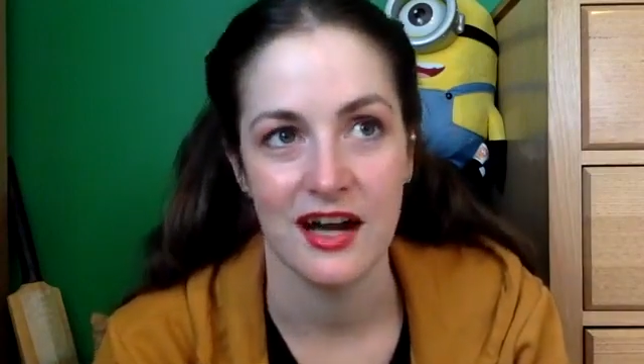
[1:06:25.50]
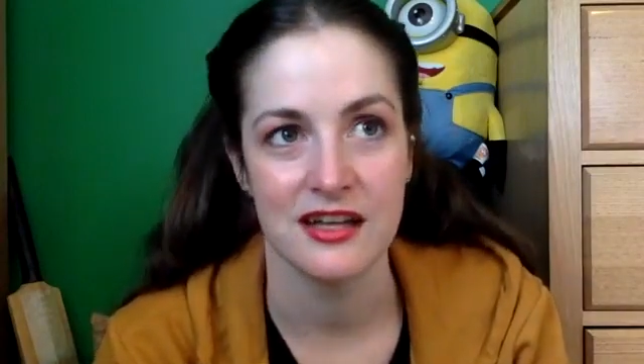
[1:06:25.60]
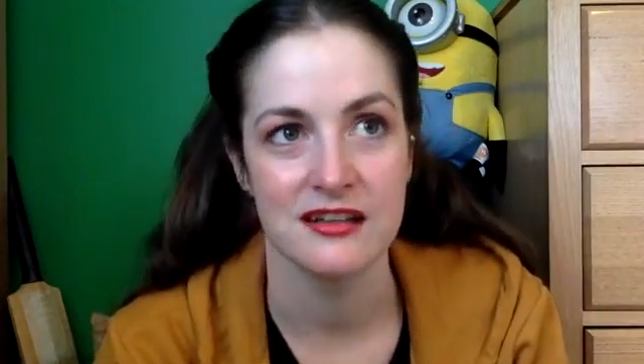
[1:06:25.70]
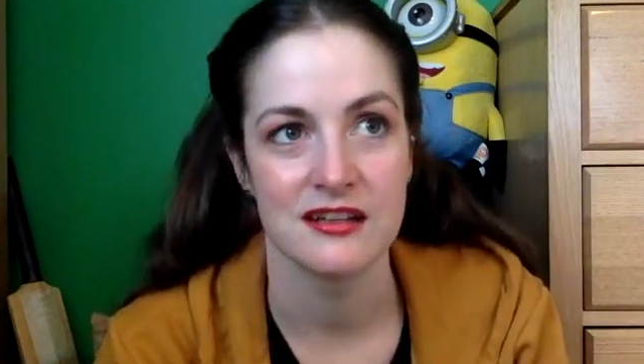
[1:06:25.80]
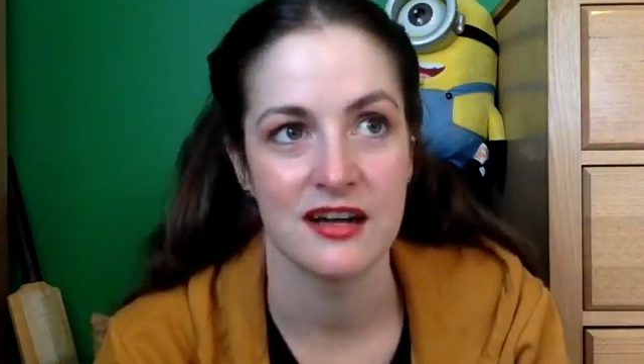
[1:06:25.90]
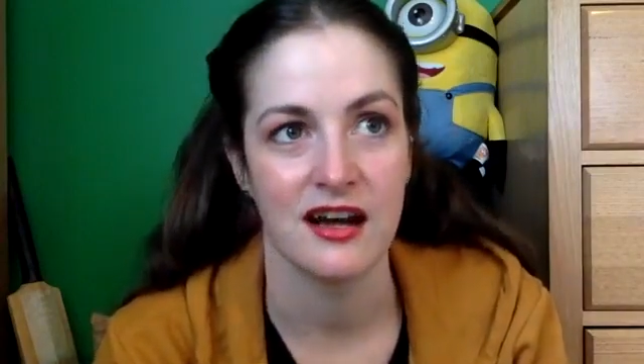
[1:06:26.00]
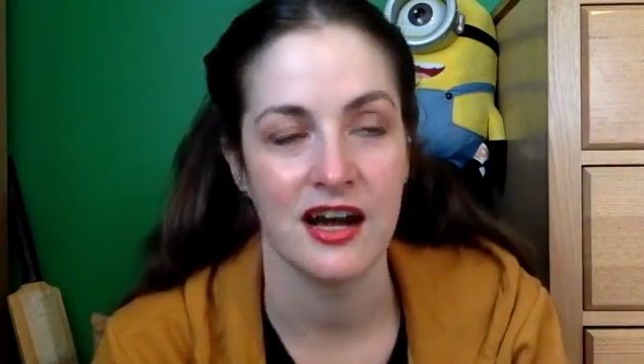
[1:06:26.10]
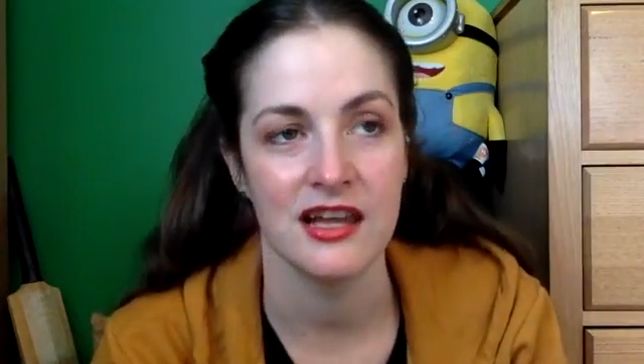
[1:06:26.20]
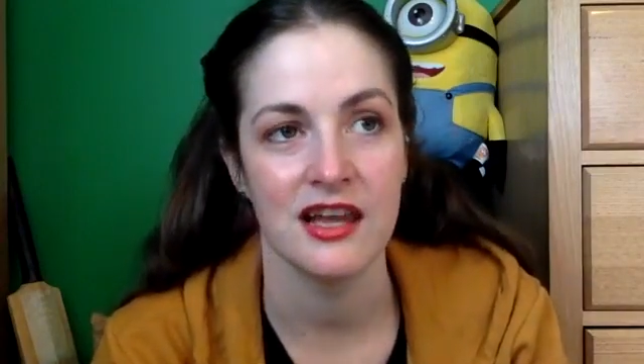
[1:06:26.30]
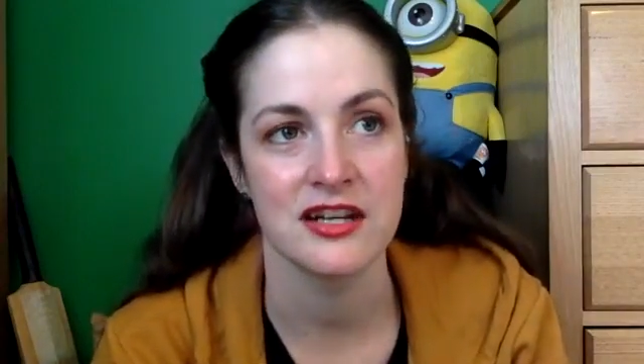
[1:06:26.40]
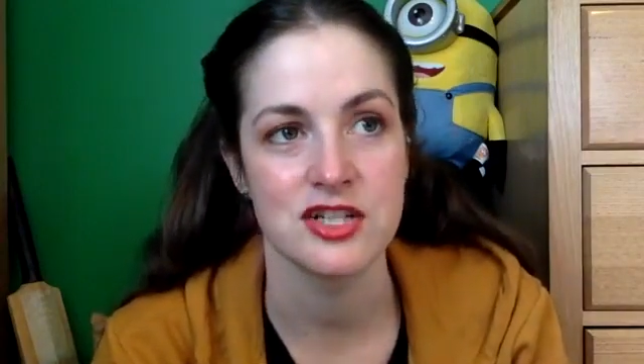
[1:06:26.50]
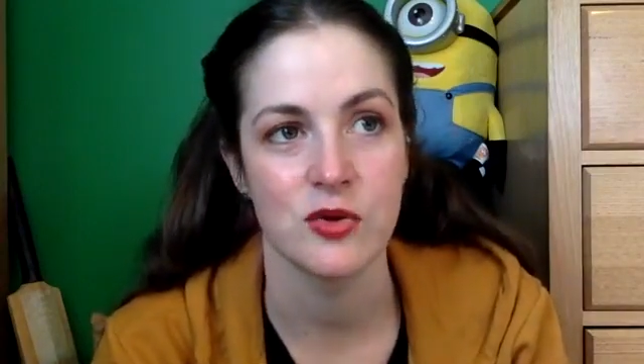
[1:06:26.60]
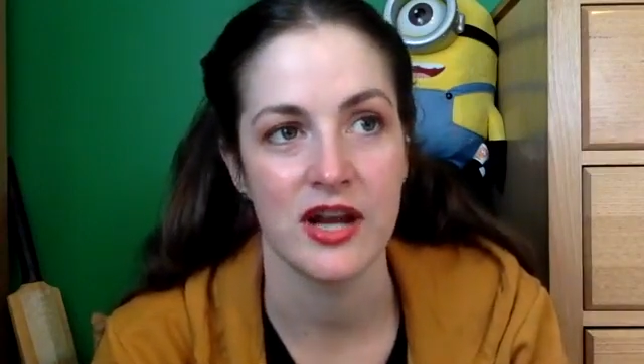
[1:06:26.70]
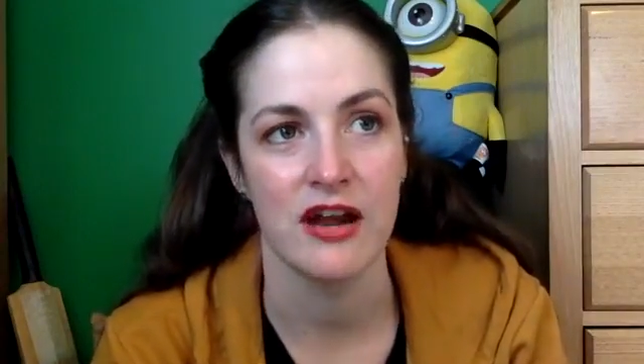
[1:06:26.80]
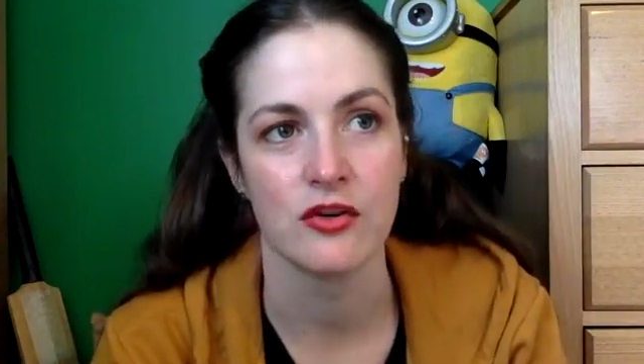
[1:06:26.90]
I like
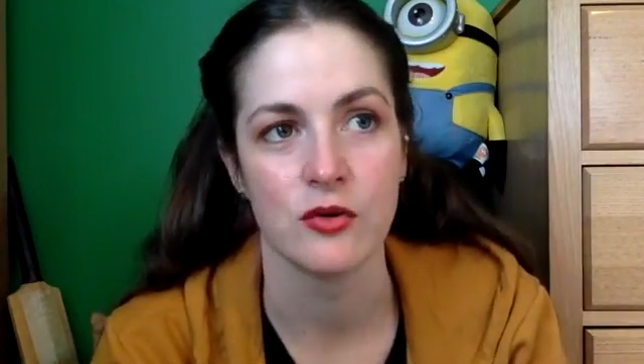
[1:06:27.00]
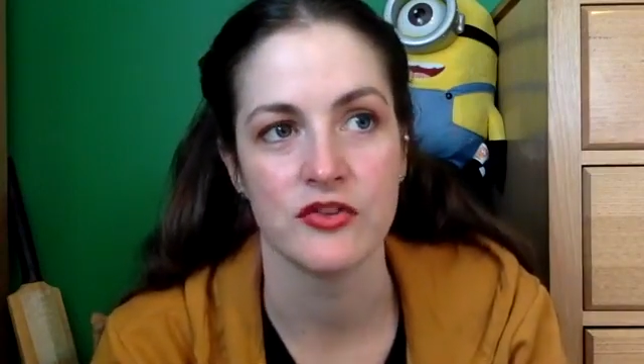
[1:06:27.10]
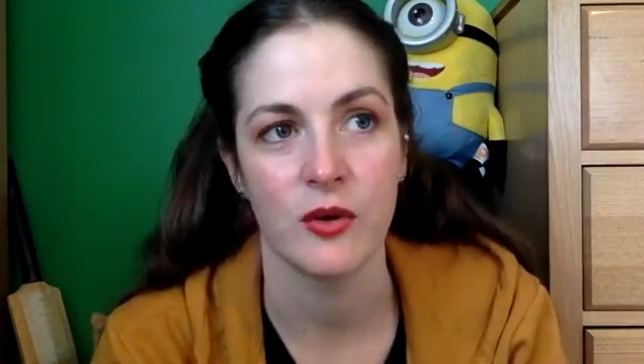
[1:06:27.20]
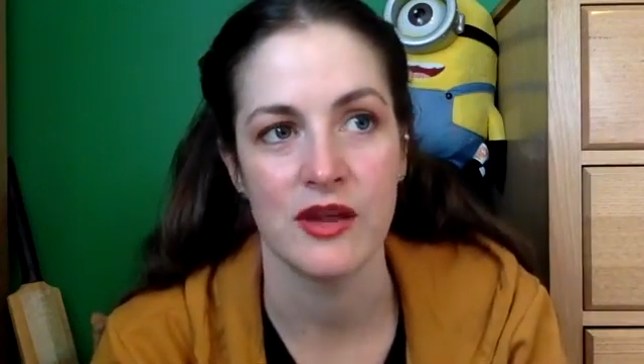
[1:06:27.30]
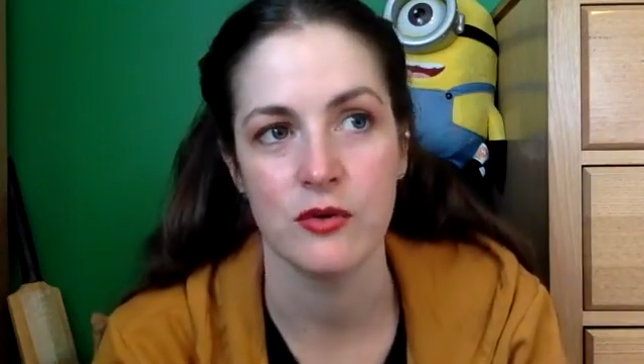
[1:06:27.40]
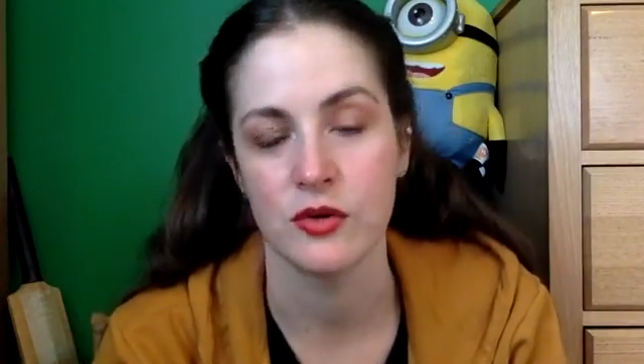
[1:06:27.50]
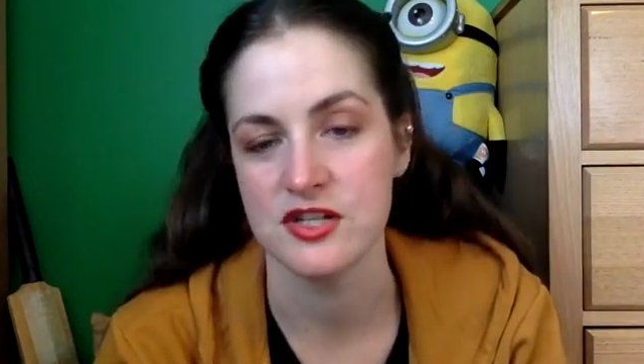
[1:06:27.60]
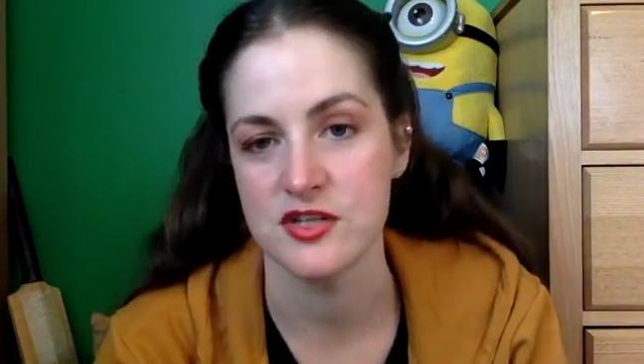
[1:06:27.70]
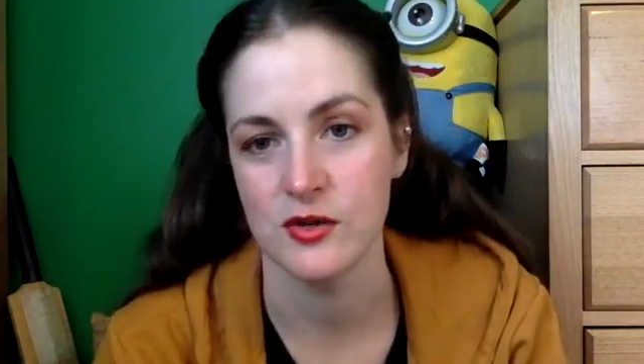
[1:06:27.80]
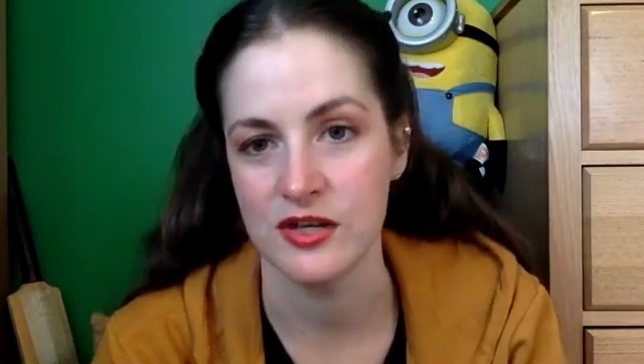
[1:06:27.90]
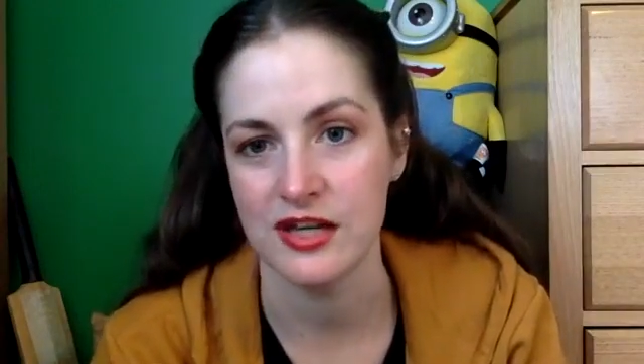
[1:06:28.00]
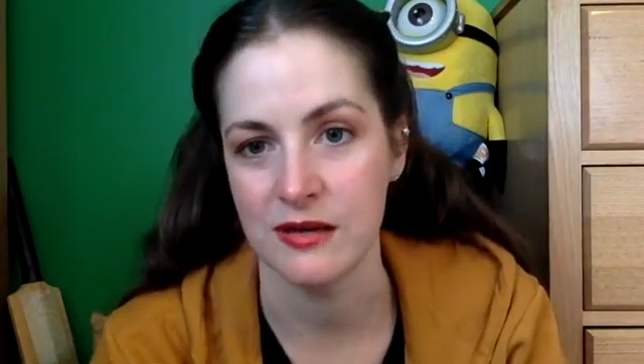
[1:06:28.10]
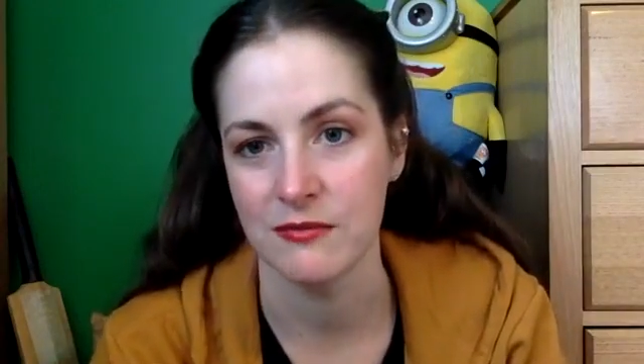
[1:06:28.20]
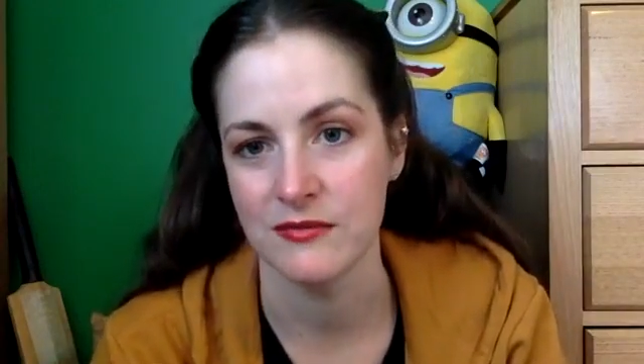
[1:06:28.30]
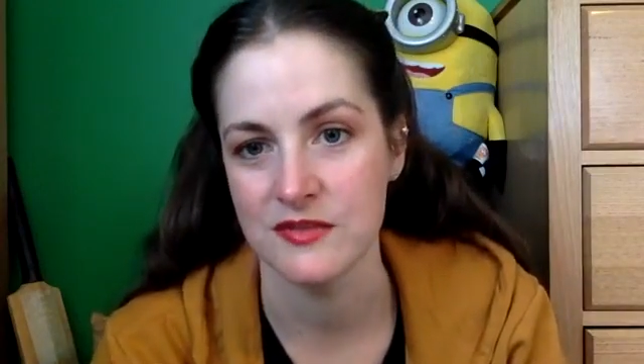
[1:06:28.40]
short hair, and also I thought it suited
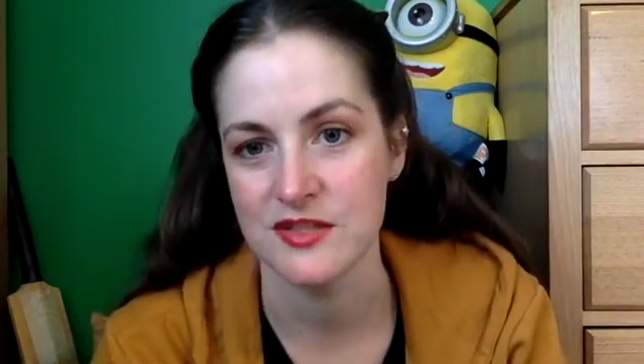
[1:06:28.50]
him.